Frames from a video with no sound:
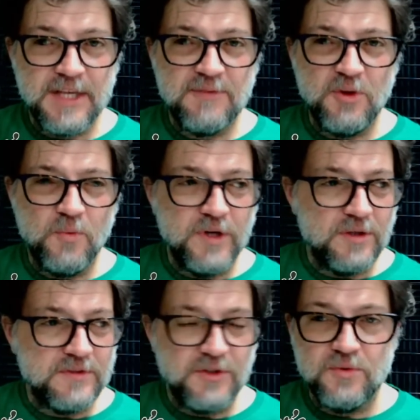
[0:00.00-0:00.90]
if you
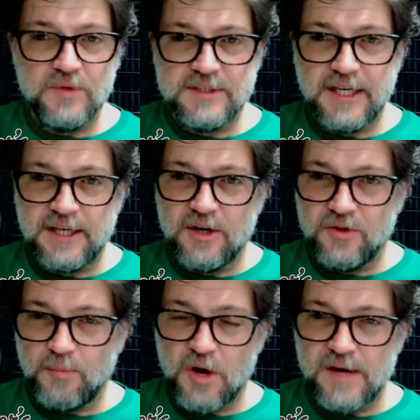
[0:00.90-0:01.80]
will, to take care
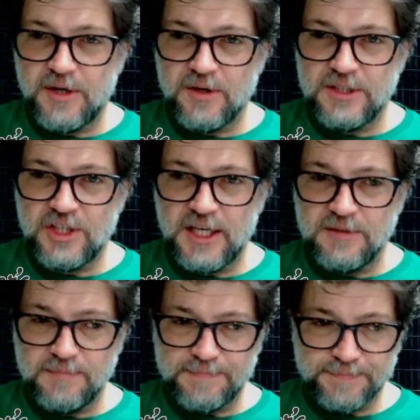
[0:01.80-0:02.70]
of the primary
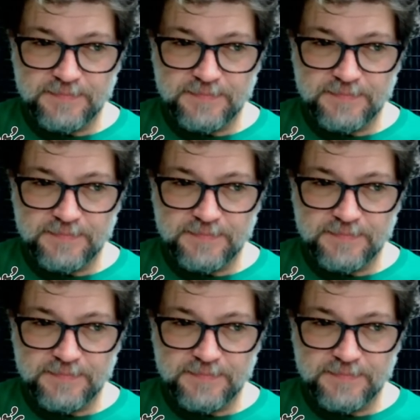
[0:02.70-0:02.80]
chain.